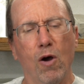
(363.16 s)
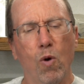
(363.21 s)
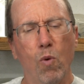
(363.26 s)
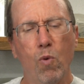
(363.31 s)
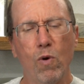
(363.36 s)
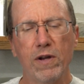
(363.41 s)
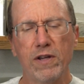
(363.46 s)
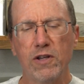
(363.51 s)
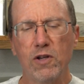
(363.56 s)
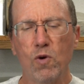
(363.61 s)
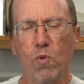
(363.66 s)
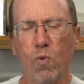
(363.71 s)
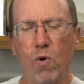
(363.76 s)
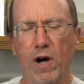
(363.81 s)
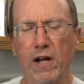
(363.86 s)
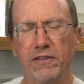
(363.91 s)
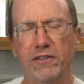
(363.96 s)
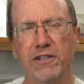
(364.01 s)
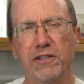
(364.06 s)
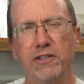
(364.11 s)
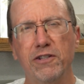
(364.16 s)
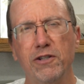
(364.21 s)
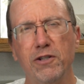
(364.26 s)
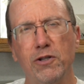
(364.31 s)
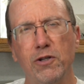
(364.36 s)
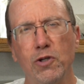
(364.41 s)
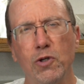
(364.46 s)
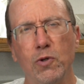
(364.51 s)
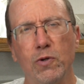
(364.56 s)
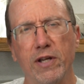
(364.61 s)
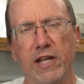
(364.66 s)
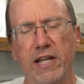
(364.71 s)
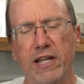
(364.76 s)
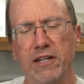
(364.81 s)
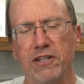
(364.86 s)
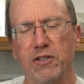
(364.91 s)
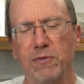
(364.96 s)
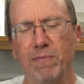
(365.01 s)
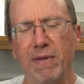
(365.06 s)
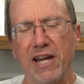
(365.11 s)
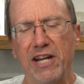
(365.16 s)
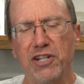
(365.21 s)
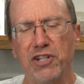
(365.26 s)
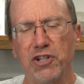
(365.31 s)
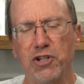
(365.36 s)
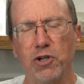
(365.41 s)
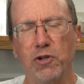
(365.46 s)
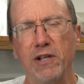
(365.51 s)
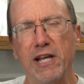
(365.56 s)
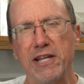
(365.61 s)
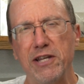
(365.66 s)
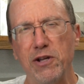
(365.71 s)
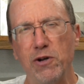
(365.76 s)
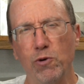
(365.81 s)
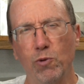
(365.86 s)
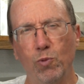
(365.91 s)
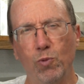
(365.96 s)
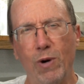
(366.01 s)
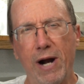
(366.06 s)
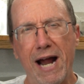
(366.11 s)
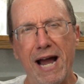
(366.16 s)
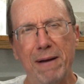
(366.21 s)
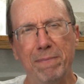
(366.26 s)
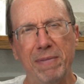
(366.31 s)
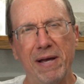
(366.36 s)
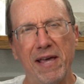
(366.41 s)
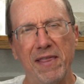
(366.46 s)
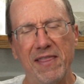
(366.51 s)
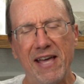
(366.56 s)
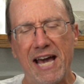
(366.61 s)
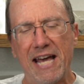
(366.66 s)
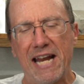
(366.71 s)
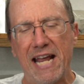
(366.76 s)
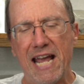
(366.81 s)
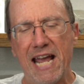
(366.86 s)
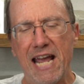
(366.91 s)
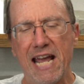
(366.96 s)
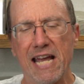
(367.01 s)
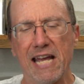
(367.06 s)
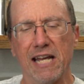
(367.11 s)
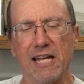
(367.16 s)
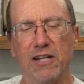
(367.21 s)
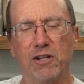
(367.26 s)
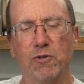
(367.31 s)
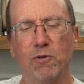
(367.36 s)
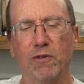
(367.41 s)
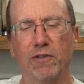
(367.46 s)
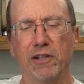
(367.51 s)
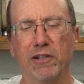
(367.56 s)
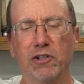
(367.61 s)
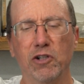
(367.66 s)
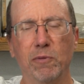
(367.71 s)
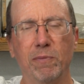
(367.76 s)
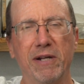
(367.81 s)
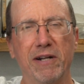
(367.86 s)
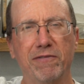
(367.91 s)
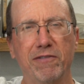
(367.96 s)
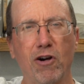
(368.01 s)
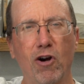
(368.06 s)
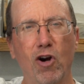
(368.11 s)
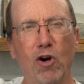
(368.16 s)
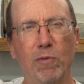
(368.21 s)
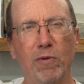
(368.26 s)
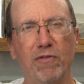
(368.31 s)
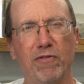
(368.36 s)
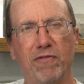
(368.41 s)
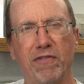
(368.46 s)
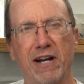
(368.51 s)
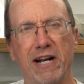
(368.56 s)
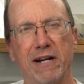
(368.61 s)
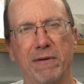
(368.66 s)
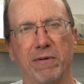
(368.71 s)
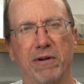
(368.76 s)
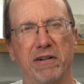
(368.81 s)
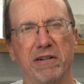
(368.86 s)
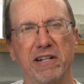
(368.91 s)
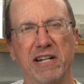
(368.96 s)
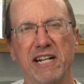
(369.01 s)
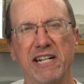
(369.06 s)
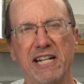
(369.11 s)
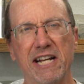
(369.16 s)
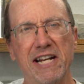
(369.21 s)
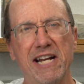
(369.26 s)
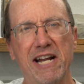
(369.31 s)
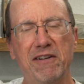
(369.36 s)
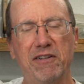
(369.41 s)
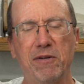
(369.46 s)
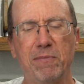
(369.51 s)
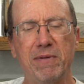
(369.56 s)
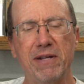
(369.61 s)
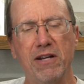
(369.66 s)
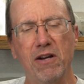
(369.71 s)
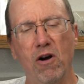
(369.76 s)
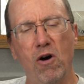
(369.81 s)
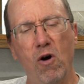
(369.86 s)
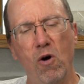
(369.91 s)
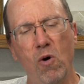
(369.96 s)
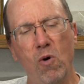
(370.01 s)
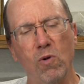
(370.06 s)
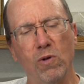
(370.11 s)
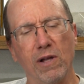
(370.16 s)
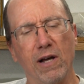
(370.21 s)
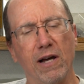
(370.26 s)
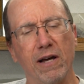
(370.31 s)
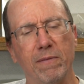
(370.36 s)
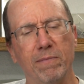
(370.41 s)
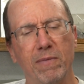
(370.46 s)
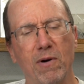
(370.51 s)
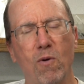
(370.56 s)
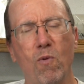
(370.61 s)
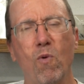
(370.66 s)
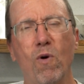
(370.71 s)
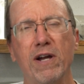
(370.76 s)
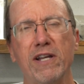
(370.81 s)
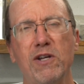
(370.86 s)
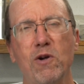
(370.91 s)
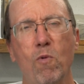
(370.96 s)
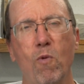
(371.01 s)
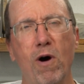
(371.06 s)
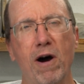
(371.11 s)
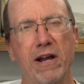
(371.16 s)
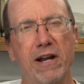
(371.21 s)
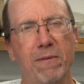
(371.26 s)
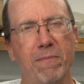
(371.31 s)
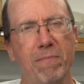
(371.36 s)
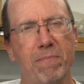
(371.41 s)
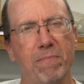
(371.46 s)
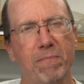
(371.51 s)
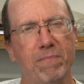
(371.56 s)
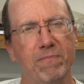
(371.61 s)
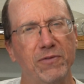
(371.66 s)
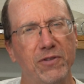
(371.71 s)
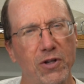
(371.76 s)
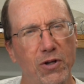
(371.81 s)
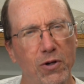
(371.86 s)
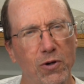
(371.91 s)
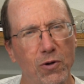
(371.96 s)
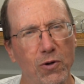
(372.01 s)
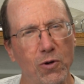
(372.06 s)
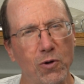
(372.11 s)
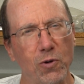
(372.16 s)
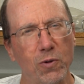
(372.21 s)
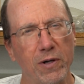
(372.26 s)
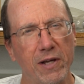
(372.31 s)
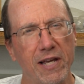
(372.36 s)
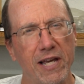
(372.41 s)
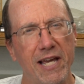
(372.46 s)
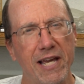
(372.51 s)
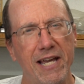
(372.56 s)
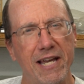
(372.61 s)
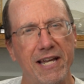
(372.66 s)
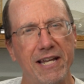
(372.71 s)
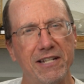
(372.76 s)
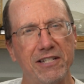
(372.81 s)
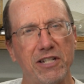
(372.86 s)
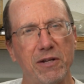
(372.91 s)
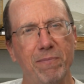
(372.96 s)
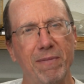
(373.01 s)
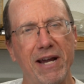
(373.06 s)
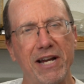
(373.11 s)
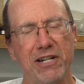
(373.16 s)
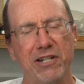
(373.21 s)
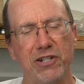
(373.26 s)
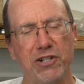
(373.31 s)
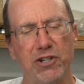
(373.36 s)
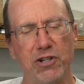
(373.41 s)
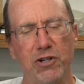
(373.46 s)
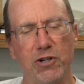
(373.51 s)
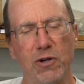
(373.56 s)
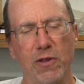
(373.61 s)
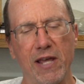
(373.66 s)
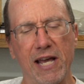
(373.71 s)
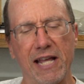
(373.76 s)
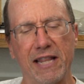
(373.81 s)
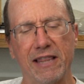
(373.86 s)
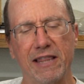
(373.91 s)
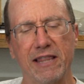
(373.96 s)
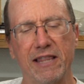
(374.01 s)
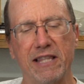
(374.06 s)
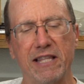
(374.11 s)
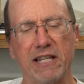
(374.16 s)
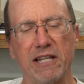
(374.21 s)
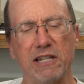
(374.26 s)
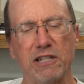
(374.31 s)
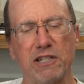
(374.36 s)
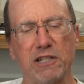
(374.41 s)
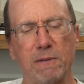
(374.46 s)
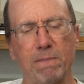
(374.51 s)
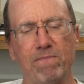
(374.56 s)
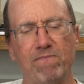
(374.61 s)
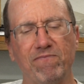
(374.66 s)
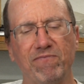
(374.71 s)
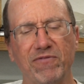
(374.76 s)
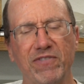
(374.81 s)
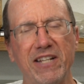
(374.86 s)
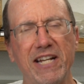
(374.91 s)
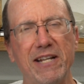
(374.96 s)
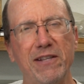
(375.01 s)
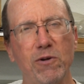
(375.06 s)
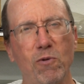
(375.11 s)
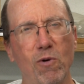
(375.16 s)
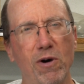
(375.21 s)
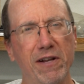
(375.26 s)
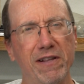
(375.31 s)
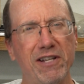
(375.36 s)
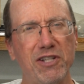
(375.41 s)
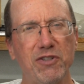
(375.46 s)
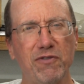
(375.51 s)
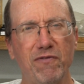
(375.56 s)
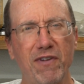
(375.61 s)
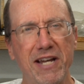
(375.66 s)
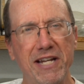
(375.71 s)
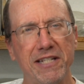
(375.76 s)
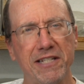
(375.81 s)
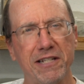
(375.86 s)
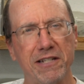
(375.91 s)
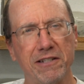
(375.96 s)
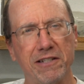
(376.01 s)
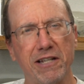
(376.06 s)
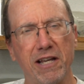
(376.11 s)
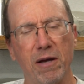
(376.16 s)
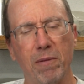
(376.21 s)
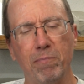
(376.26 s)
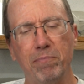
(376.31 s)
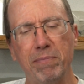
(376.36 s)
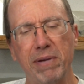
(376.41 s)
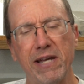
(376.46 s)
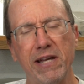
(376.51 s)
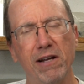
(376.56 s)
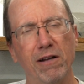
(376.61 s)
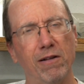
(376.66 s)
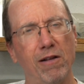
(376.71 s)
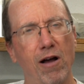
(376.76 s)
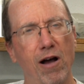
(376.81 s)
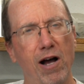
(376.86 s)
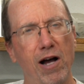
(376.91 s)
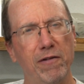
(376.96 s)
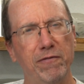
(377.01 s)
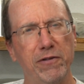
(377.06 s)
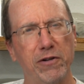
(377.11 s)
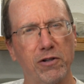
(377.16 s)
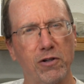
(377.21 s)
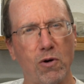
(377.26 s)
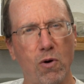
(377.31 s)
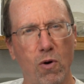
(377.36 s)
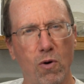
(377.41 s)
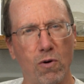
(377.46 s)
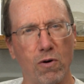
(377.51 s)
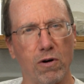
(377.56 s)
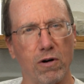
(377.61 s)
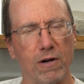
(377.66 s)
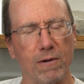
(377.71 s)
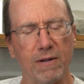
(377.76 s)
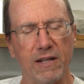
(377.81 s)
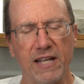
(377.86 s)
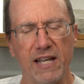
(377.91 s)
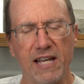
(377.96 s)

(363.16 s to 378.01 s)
what you want to do is make sure that you wrap that edge with a little bit of carbon fiber. And it doesn't have to be a whole lot, but what you want to do is to make sure that this, neither one of these faces can peel off your core.